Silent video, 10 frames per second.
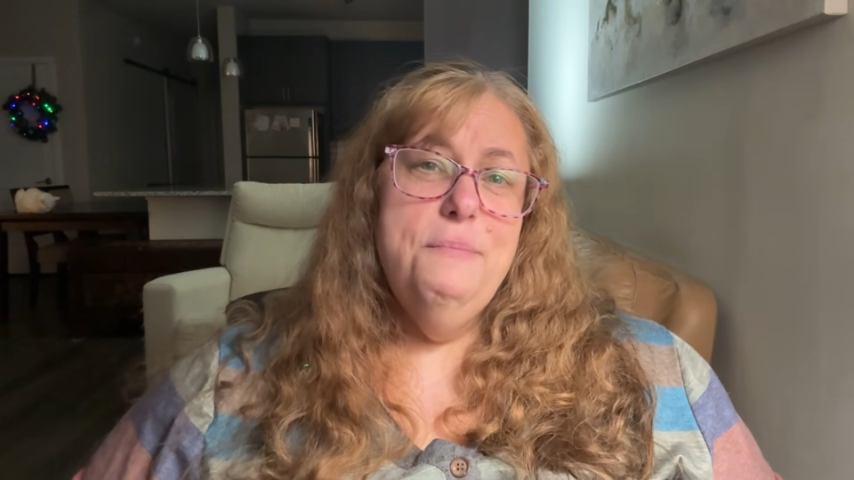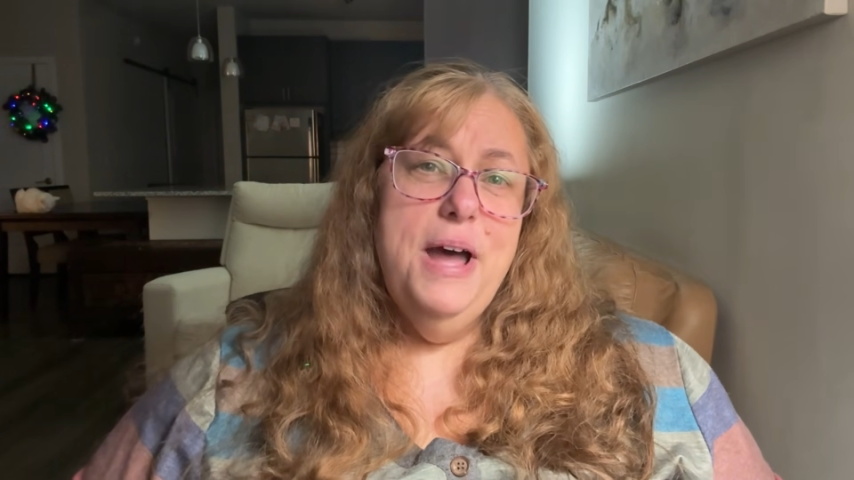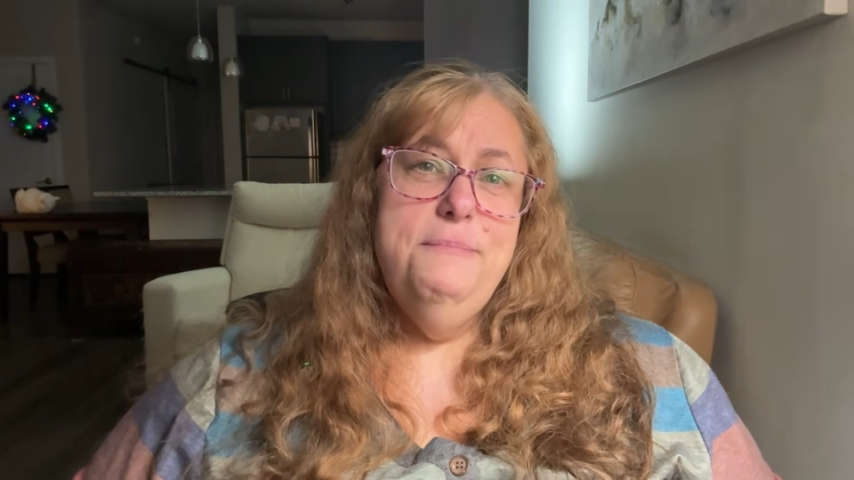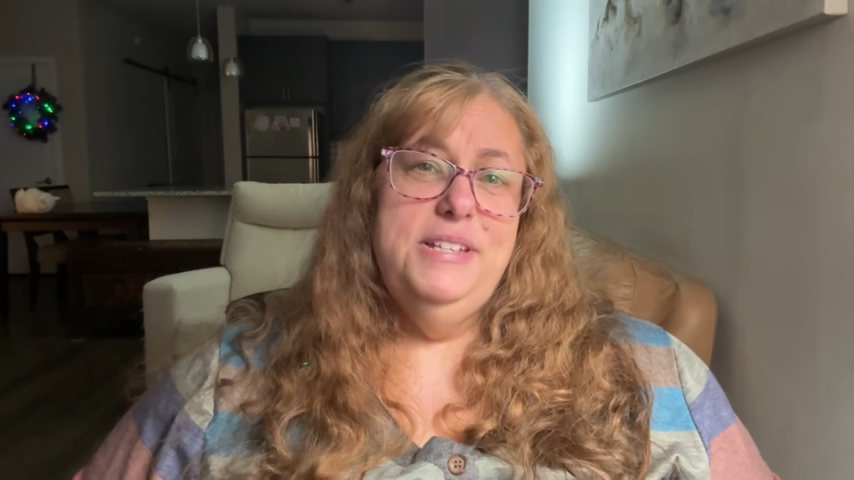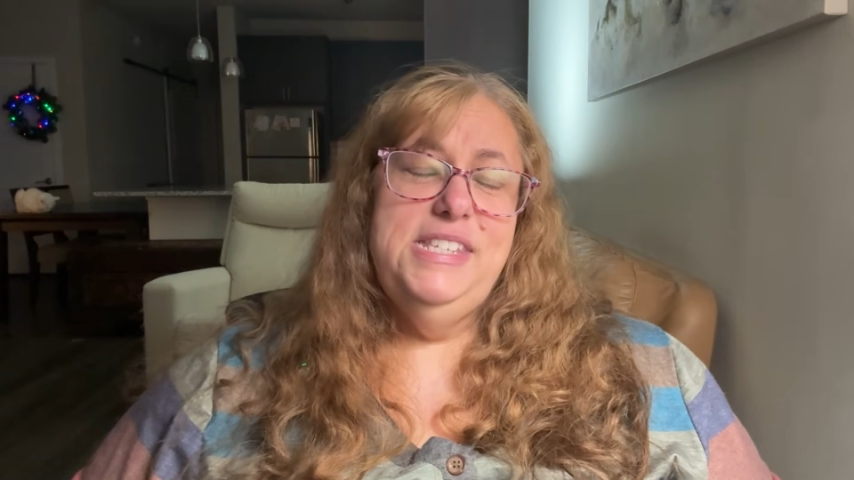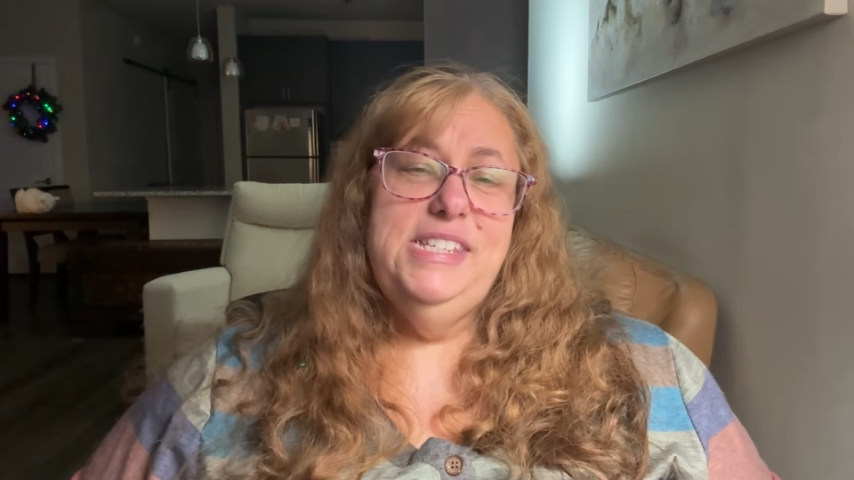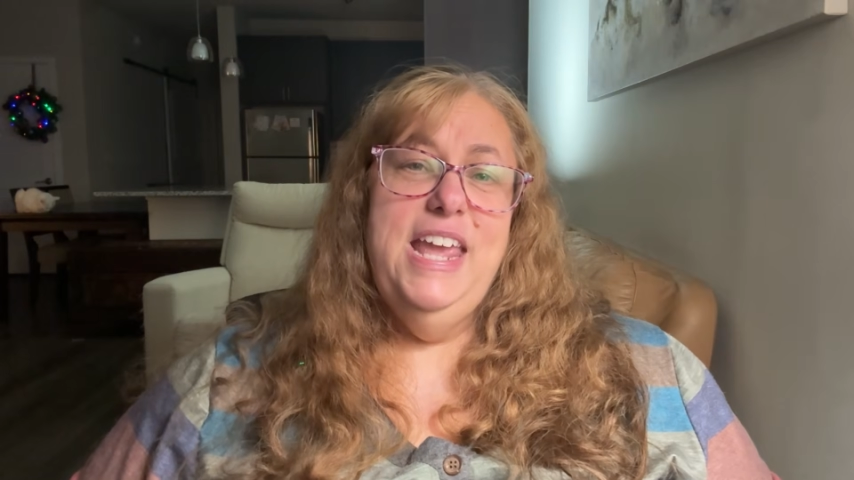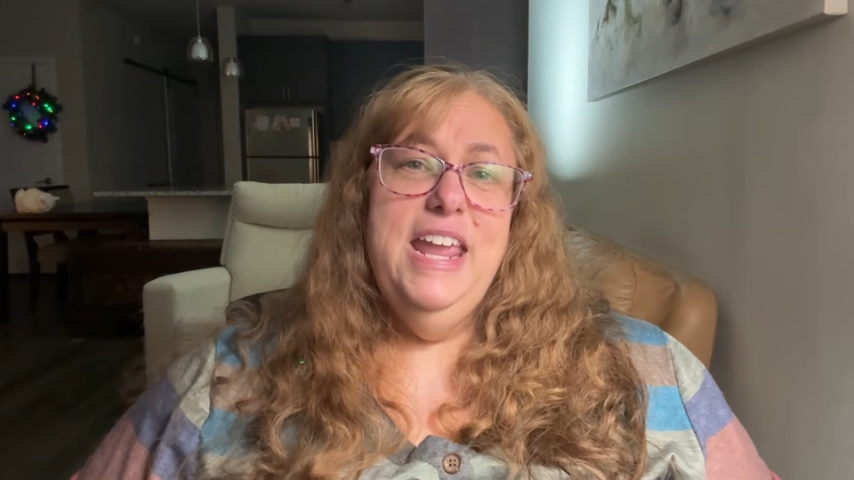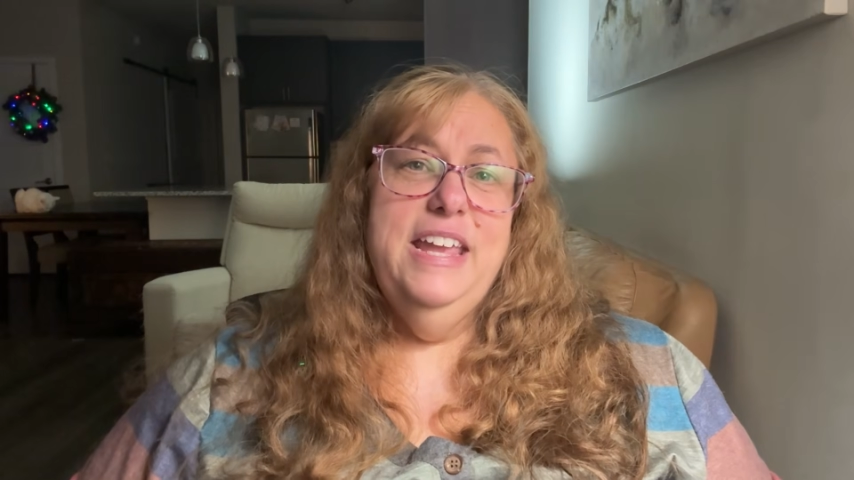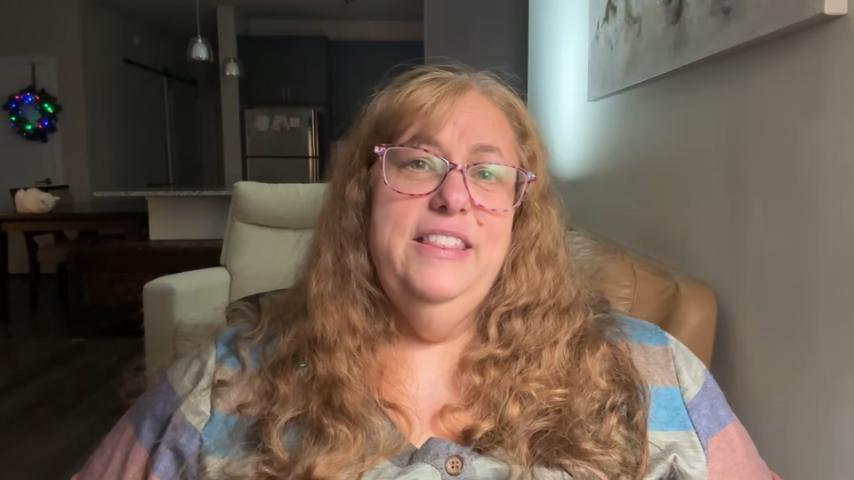my
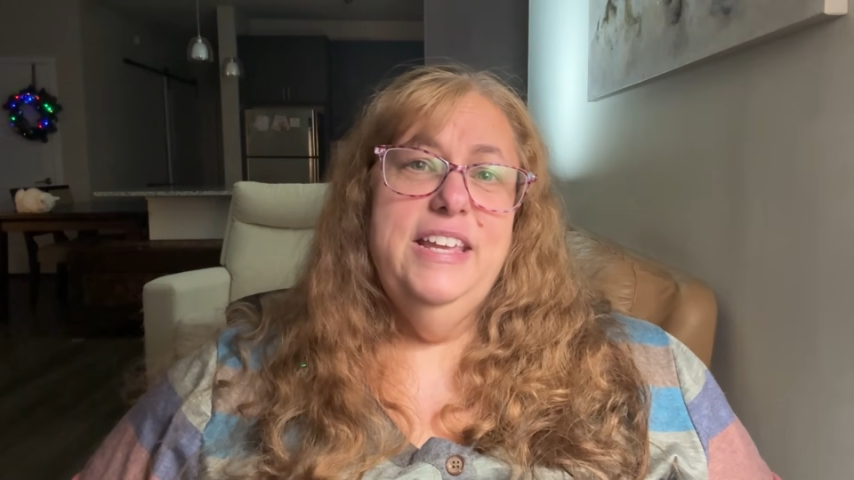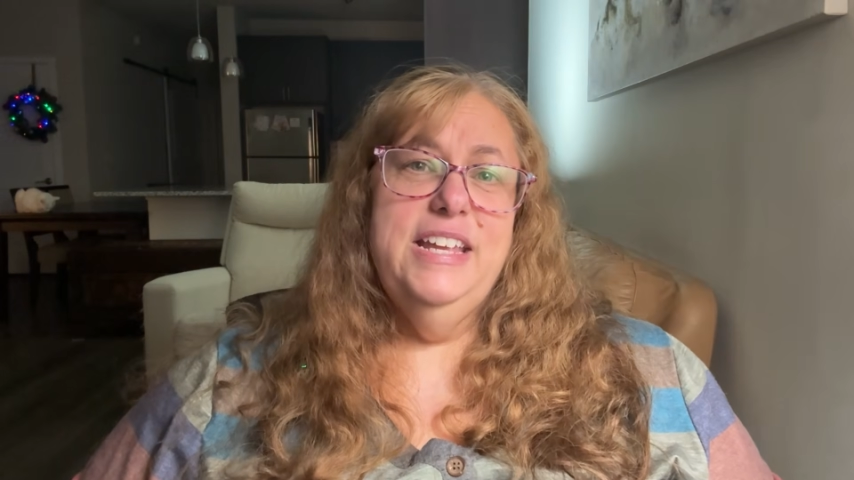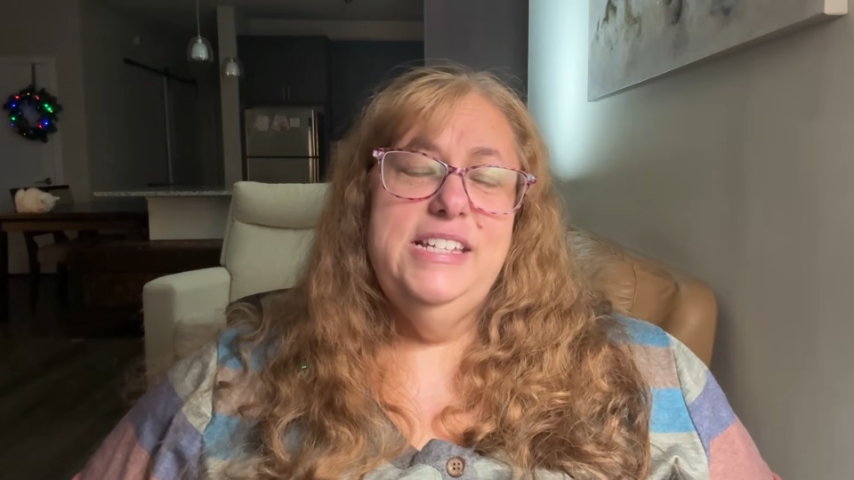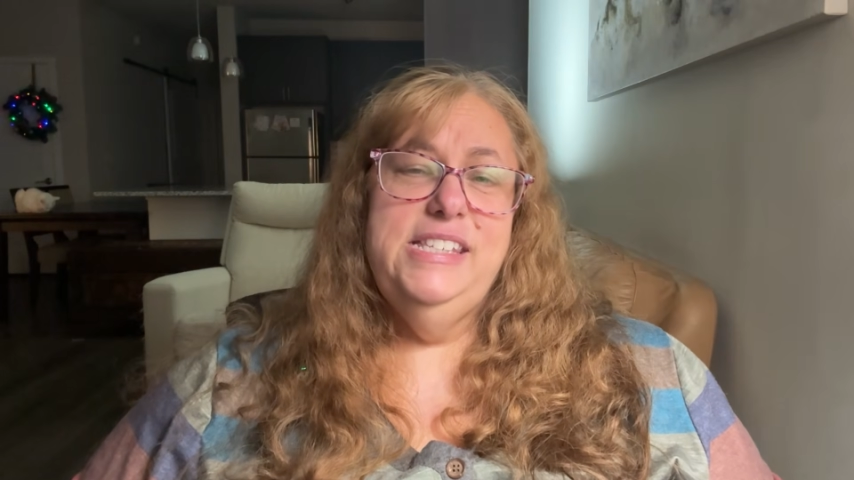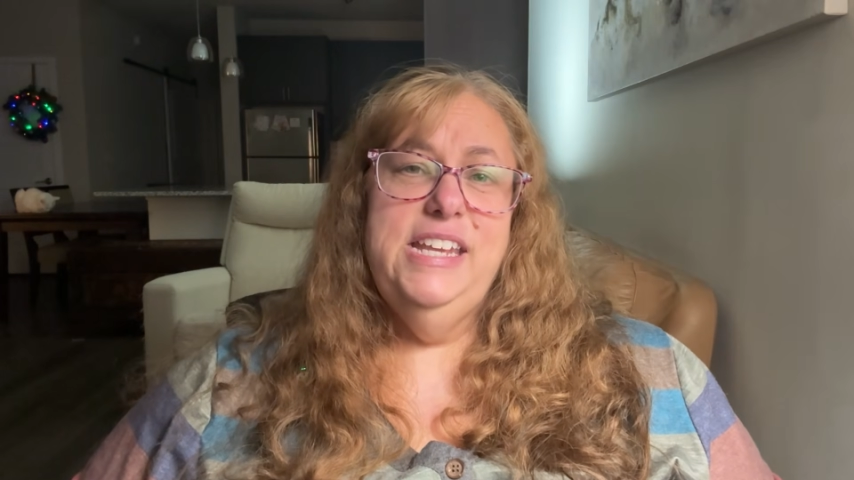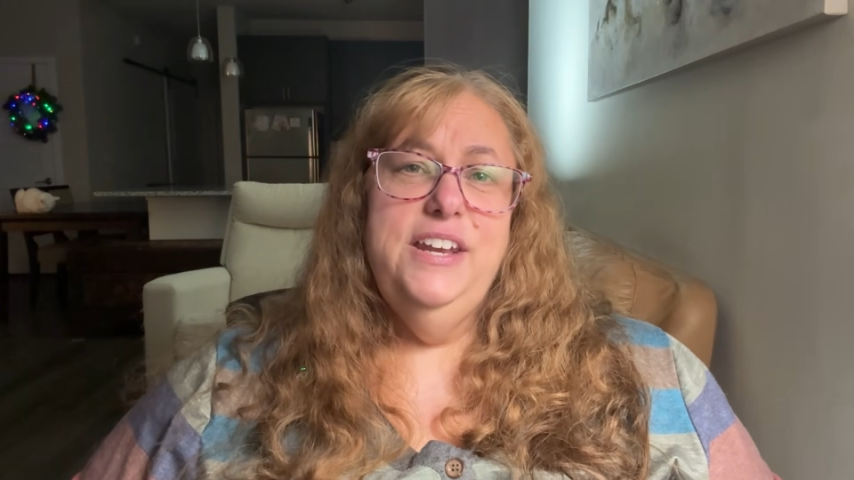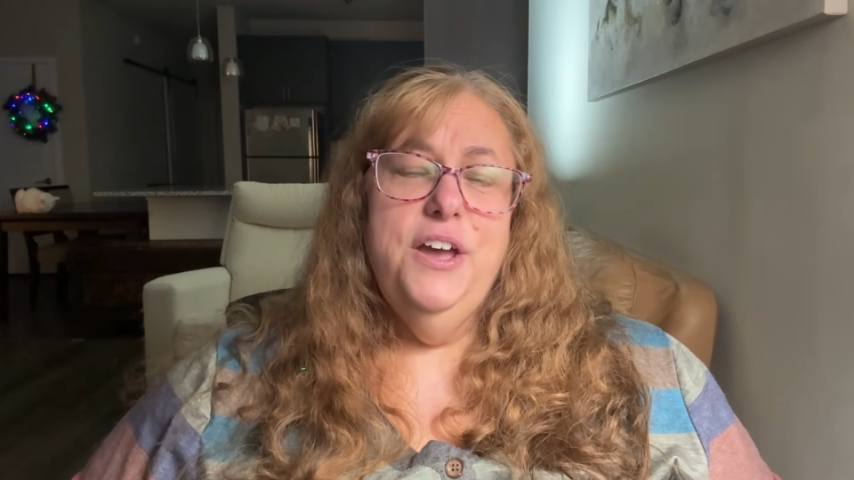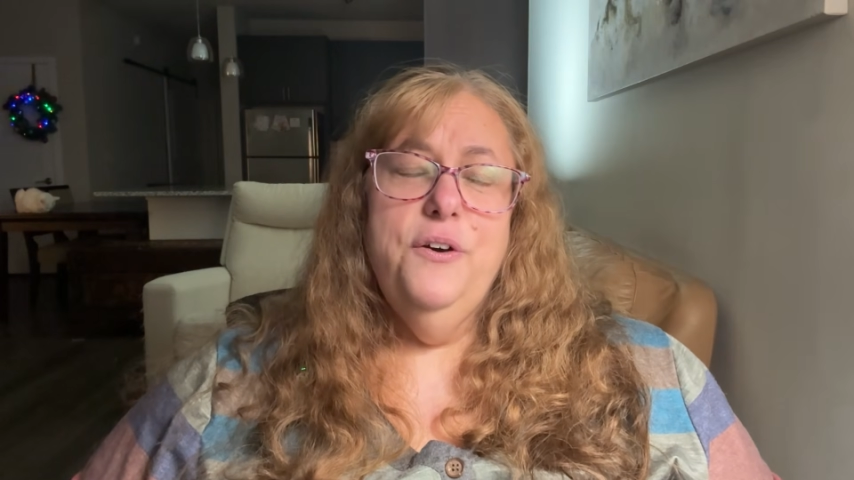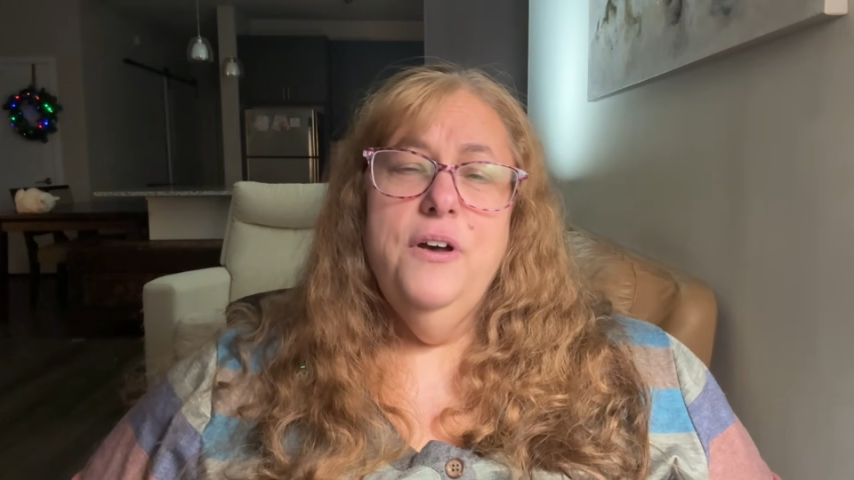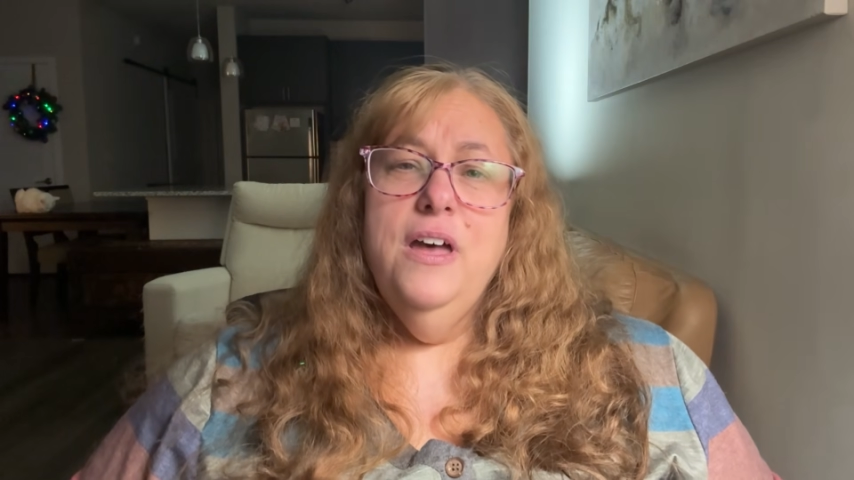mistake in the
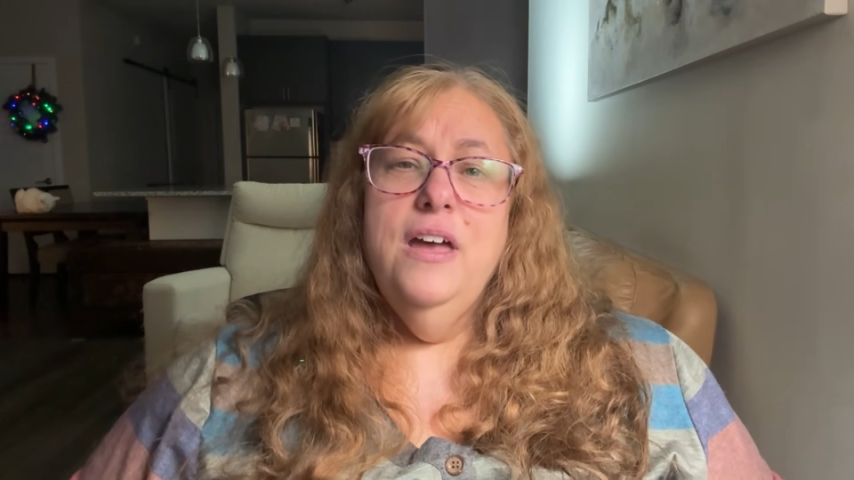casino.